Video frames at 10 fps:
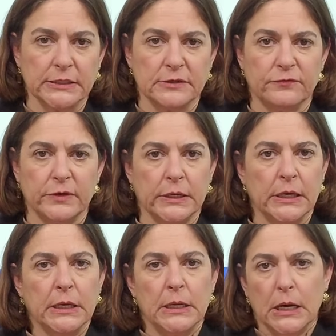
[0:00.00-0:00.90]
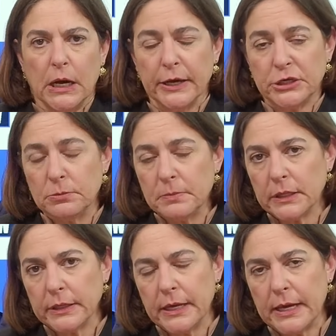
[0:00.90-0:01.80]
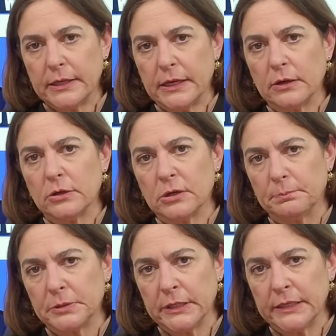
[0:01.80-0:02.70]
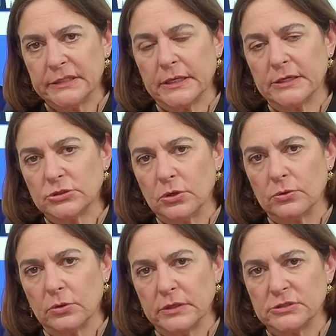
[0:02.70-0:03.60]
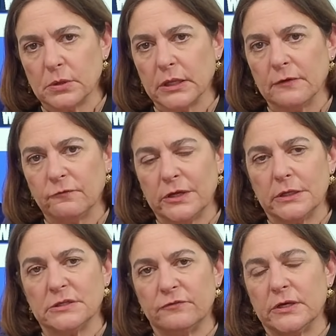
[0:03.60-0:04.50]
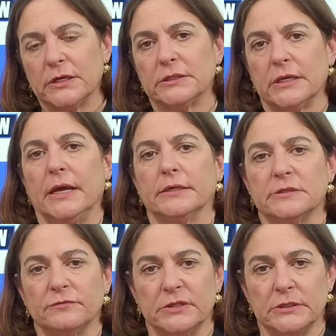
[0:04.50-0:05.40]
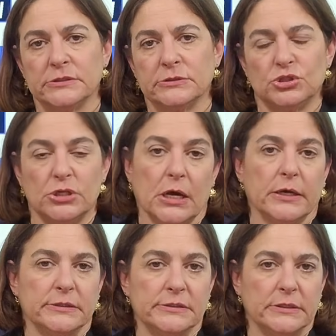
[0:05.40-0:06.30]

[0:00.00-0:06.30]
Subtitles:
defeat, a humiliating, complete, and total Israeli defeat at the hands of these jihadists.